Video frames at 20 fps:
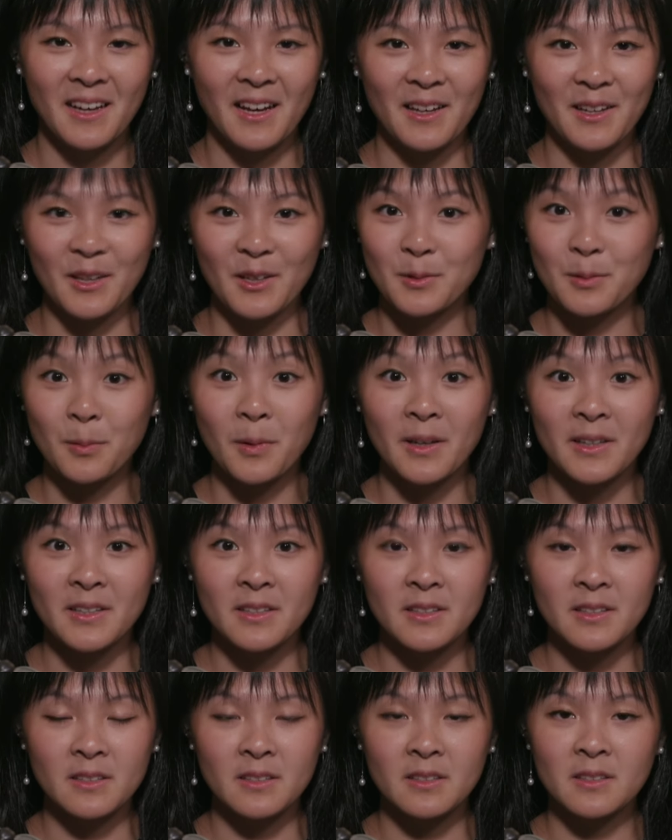I guess, what
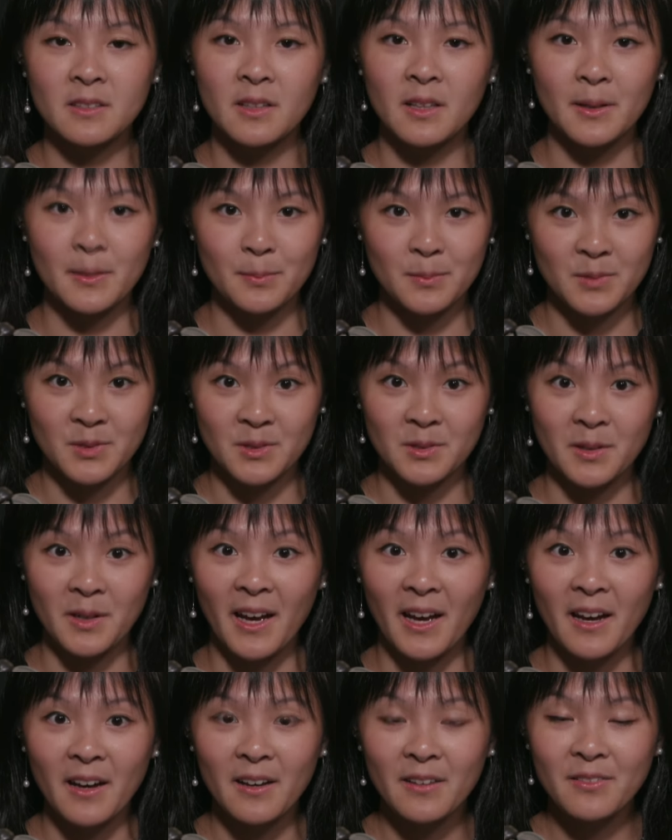he claims to
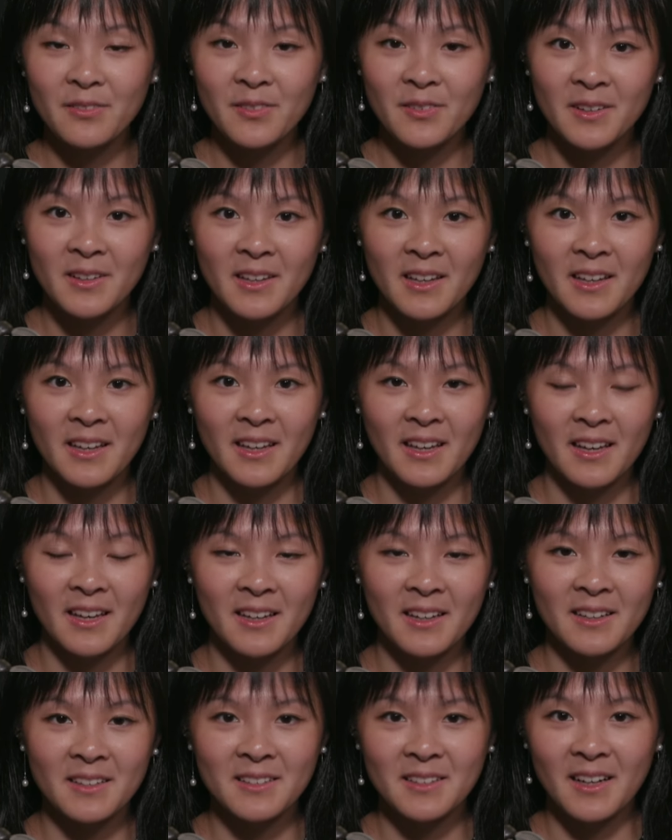have.
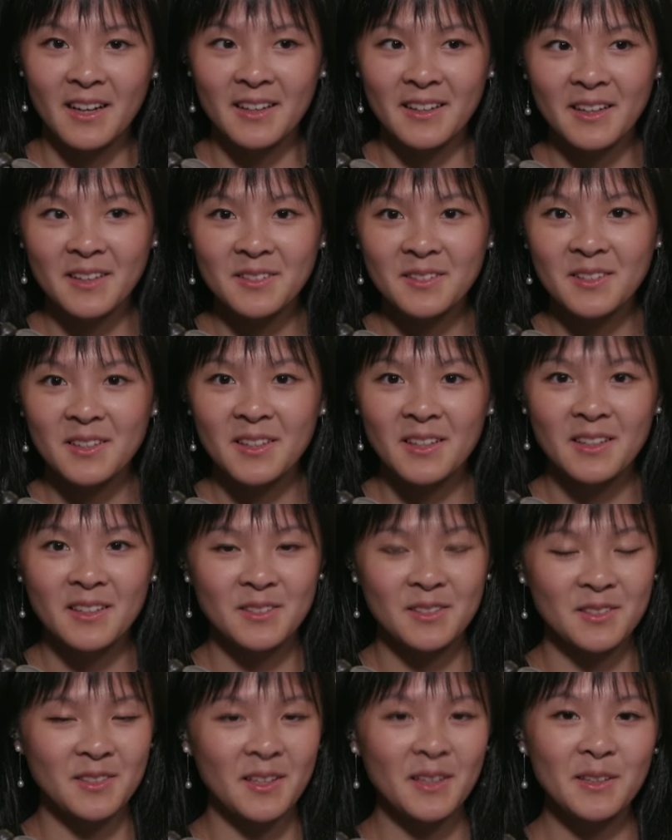And I guess
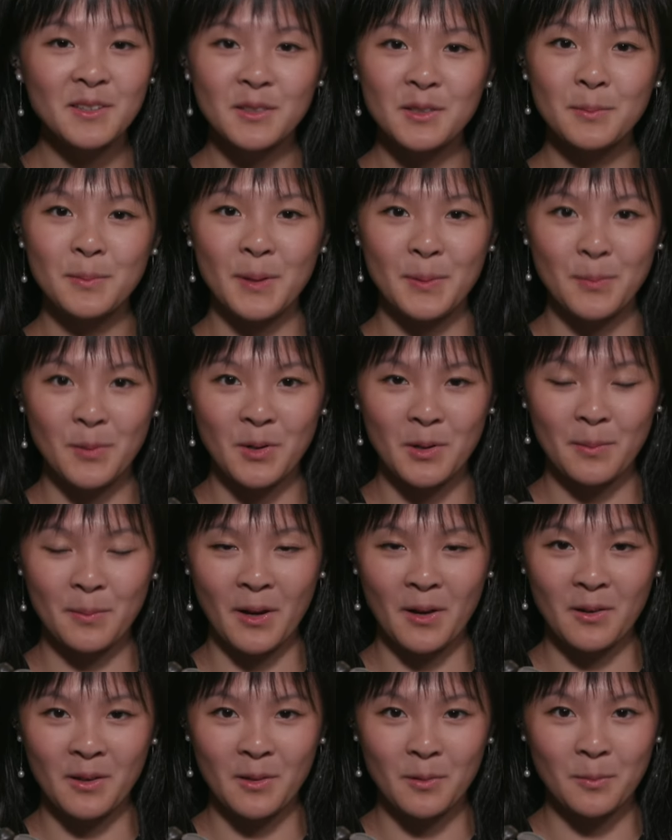to say a little bit more
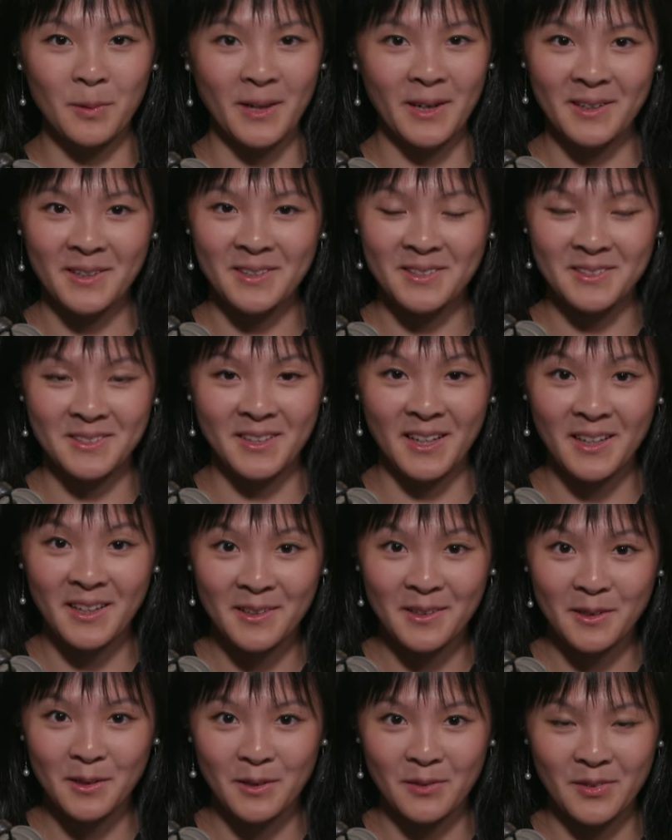about where he's
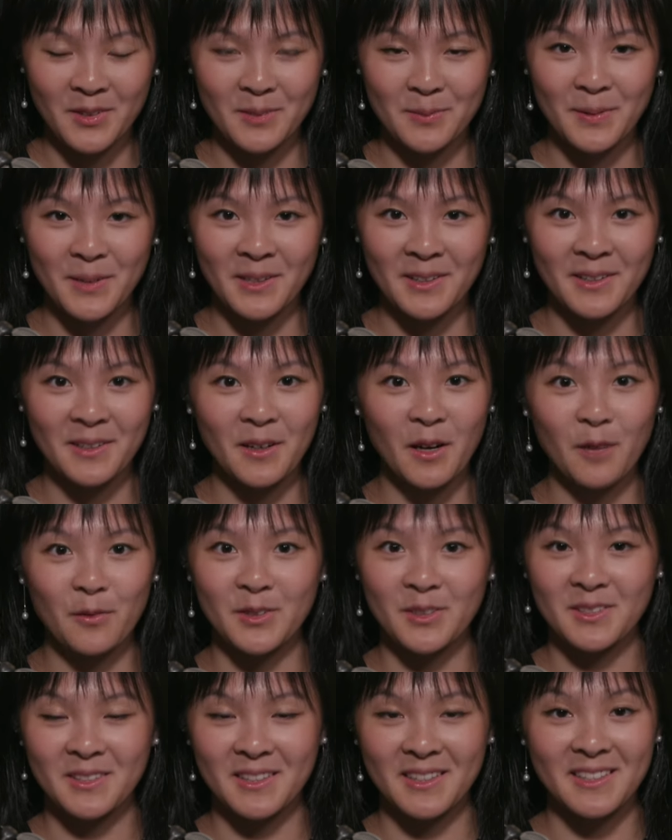getting all of this money,
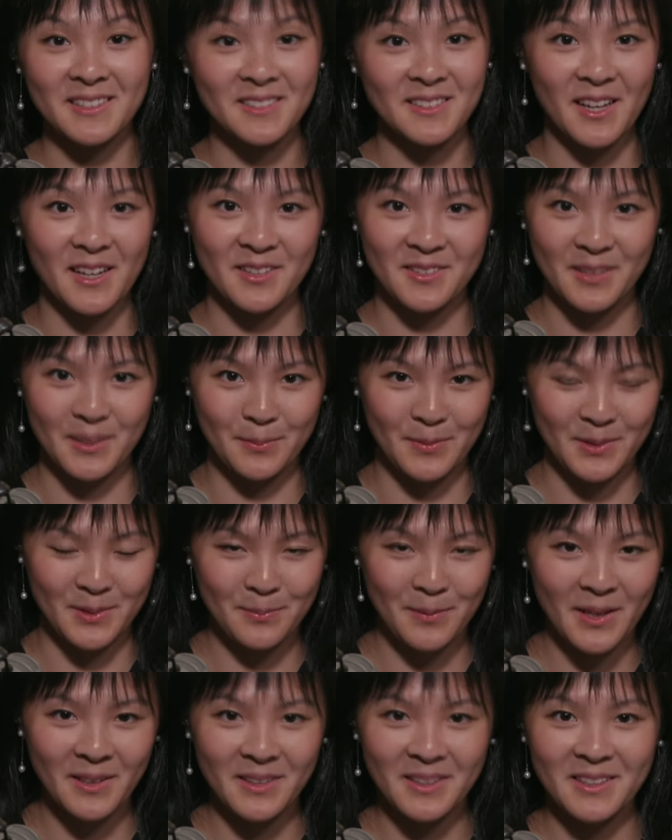obviously his last name is
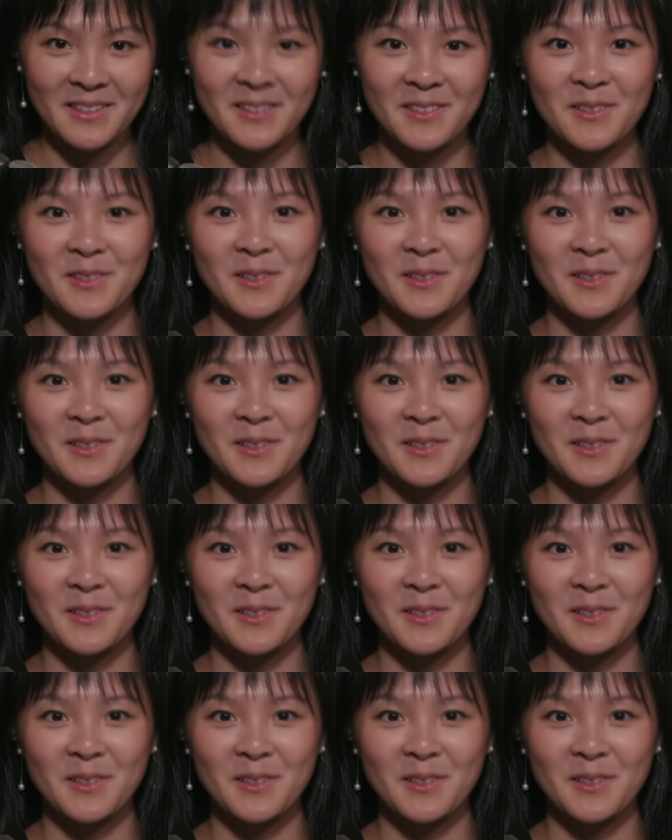Mellon,